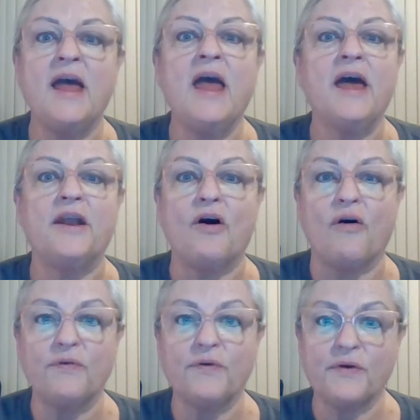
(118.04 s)
And
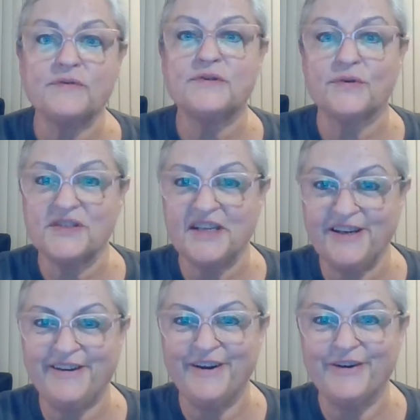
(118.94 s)
over those
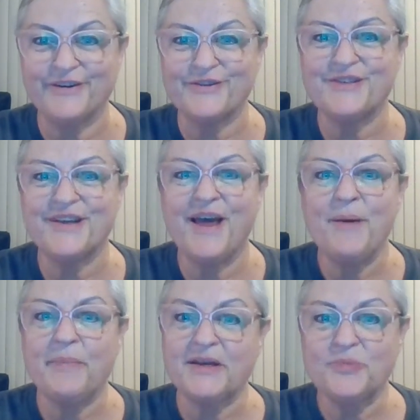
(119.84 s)
13 years,
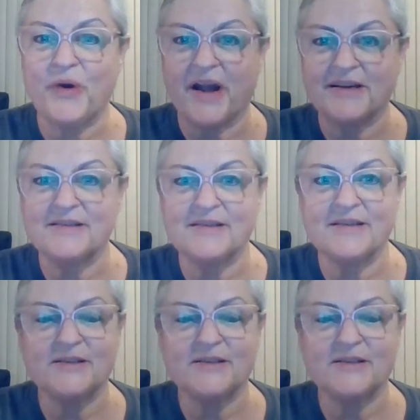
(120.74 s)
best practices